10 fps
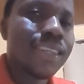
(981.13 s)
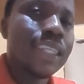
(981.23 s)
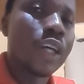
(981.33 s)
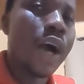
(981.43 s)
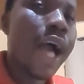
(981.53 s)

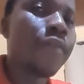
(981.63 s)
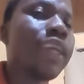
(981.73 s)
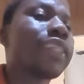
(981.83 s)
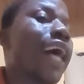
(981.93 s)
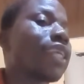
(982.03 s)
So
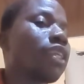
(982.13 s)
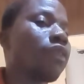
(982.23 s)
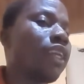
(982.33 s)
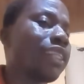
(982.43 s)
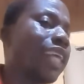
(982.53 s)
every
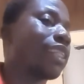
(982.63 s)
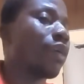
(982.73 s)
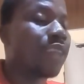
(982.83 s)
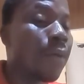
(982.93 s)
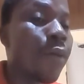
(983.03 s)
thanksgiving is
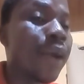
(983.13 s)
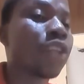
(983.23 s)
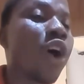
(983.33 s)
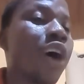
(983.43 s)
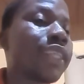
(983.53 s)
acceptable, but
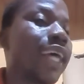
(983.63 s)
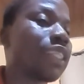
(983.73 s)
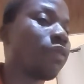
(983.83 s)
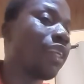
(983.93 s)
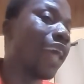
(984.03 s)
not all
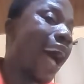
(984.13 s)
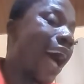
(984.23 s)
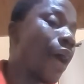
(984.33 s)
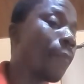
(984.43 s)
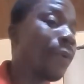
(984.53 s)
thanksgiving
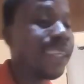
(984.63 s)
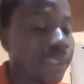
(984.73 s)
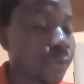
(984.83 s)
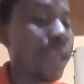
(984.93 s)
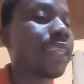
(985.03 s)
are
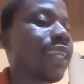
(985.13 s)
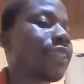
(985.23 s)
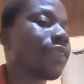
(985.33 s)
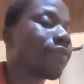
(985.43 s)
pleasant.